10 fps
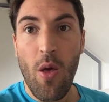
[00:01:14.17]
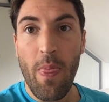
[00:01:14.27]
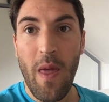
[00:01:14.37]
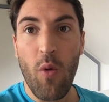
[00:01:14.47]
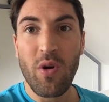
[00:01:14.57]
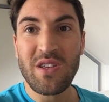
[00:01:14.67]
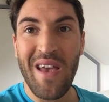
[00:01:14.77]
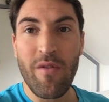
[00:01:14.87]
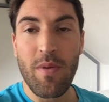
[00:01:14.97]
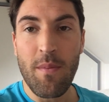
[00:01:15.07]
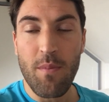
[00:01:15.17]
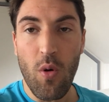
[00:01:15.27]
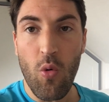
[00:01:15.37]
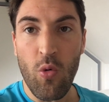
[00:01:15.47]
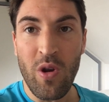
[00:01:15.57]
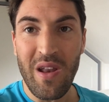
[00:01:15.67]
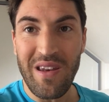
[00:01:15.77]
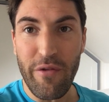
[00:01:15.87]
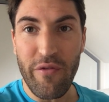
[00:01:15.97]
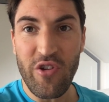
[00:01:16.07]
no one's ever been born
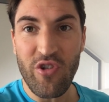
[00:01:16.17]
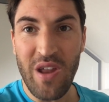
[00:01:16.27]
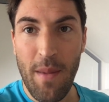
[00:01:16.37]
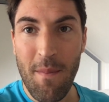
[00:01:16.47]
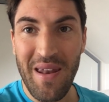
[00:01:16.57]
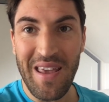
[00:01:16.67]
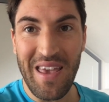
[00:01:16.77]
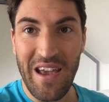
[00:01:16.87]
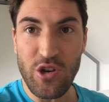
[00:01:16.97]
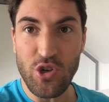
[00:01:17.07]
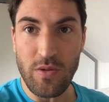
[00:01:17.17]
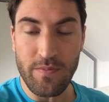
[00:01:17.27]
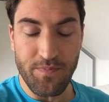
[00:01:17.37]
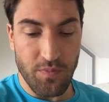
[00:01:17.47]
deficient in medication.